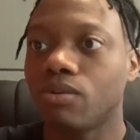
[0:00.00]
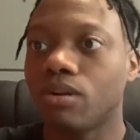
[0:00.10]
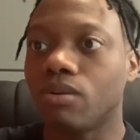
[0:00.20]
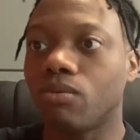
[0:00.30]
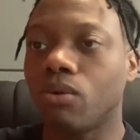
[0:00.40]

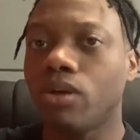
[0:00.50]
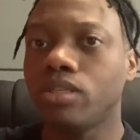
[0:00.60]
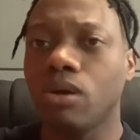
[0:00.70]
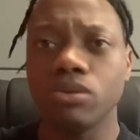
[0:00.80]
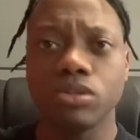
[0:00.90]
Roy
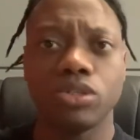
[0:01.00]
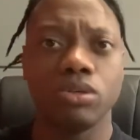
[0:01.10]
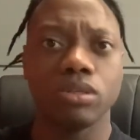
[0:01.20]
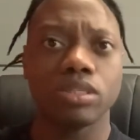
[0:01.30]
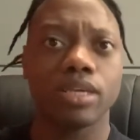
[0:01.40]
Jones Jr.
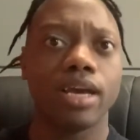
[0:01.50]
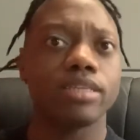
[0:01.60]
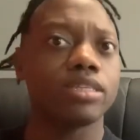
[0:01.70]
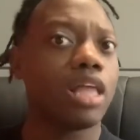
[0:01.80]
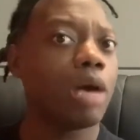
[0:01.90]
looks kind of
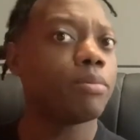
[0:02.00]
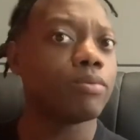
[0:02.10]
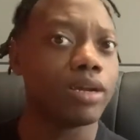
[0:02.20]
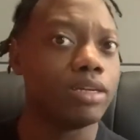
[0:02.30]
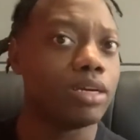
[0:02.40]
sloppy
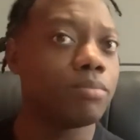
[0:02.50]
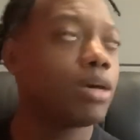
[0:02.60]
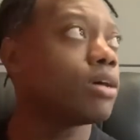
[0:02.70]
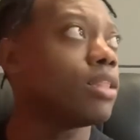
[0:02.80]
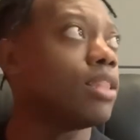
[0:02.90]
right now. I'm not
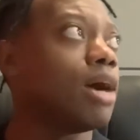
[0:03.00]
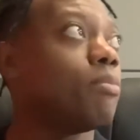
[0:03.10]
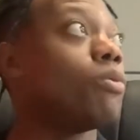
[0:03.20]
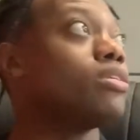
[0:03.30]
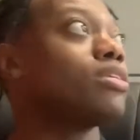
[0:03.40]
gonna lie, but
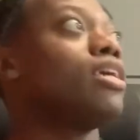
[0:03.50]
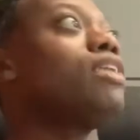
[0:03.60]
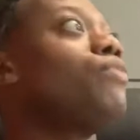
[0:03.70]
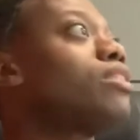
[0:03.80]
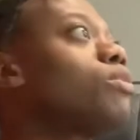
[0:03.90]
once again, he's
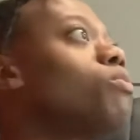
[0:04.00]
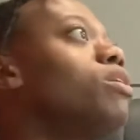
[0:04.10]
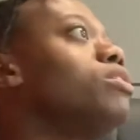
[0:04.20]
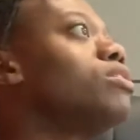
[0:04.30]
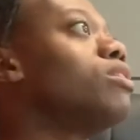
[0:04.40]

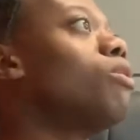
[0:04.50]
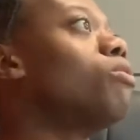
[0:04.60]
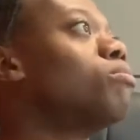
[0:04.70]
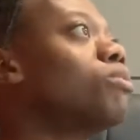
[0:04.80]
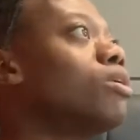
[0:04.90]
51 years
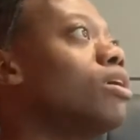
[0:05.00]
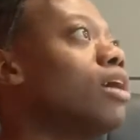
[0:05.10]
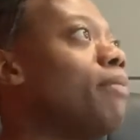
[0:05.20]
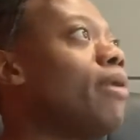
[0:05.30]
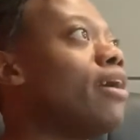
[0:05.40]
old, bro.
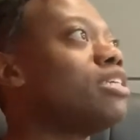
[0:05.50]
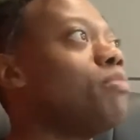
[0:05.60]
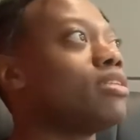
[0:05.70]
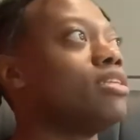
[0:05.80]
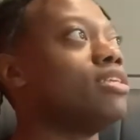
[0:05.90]
I'm not
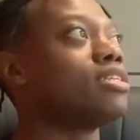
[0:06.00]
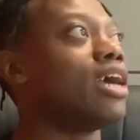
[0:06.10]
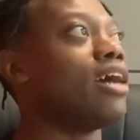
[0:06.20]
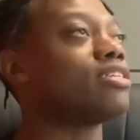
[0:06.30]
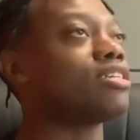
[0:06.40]
expecting these
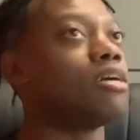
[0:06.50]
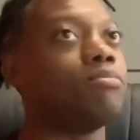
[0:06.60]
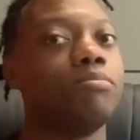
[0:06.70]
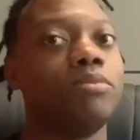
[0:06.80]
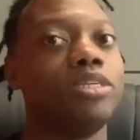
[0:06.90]
guys to come
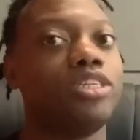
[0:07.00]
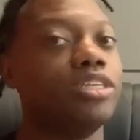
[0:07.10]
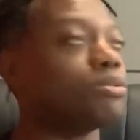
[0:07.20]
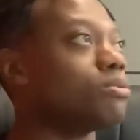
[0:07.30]
and be chiseled.